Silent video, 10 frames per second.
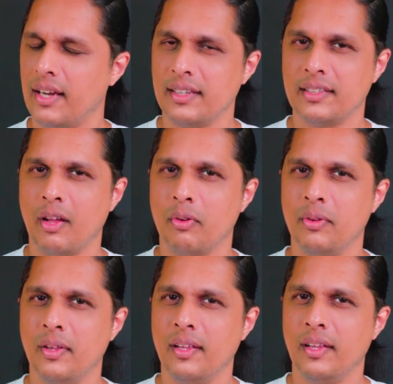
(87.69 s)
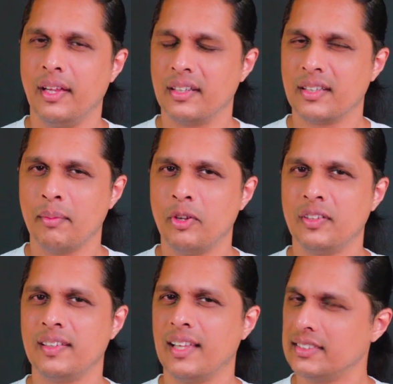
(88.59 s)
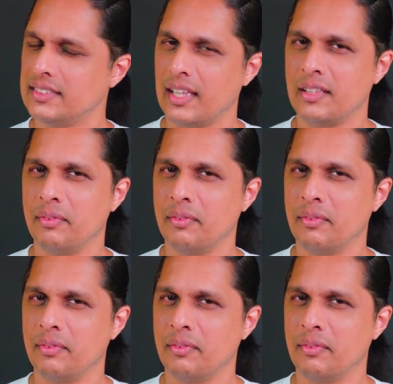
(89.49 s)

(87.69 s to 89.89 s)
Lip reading: right now. And come on, let's start the